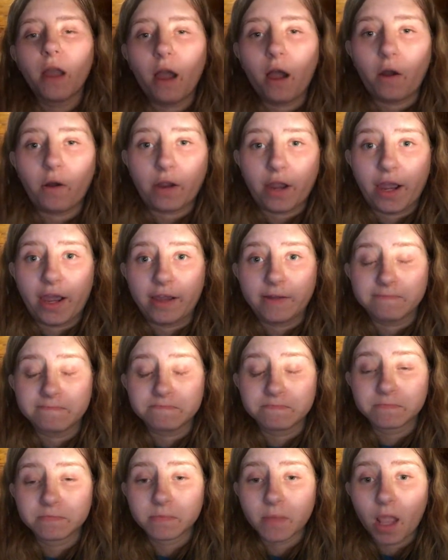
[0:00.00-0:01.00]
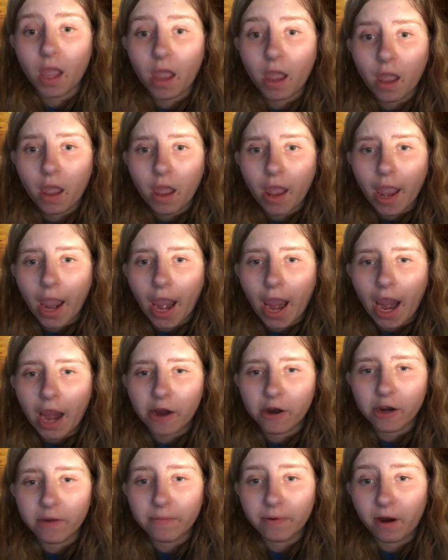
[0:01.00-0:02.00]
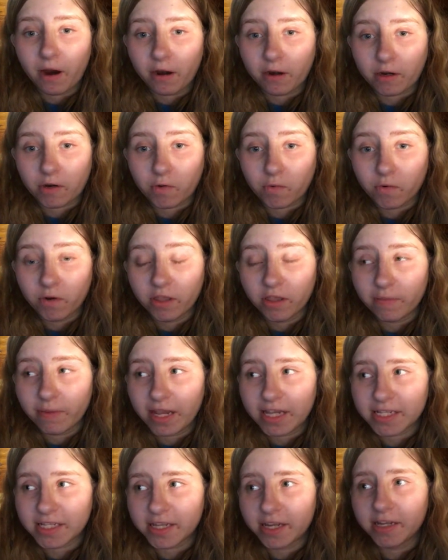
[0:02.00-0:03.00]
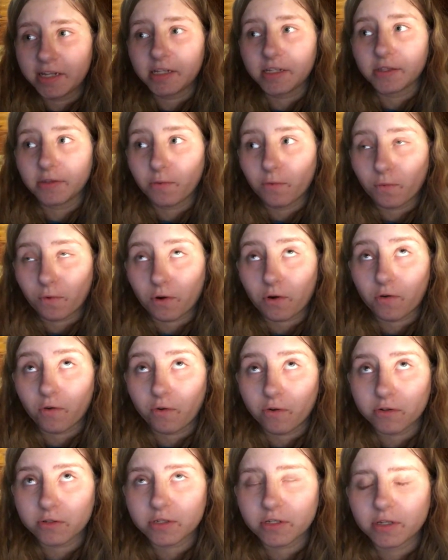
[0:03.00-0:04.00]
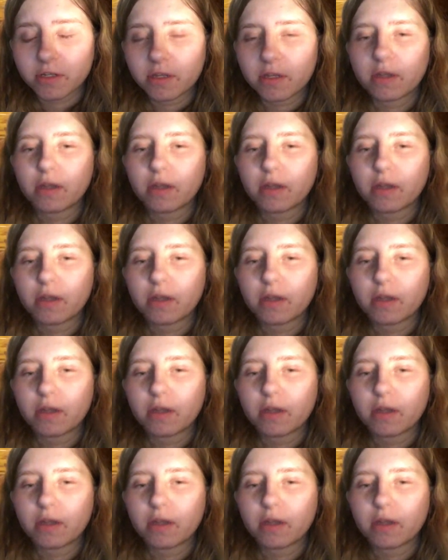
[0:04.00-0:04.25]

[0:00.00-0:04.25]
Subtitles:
Okay. Harry Potter, one of the best things in the world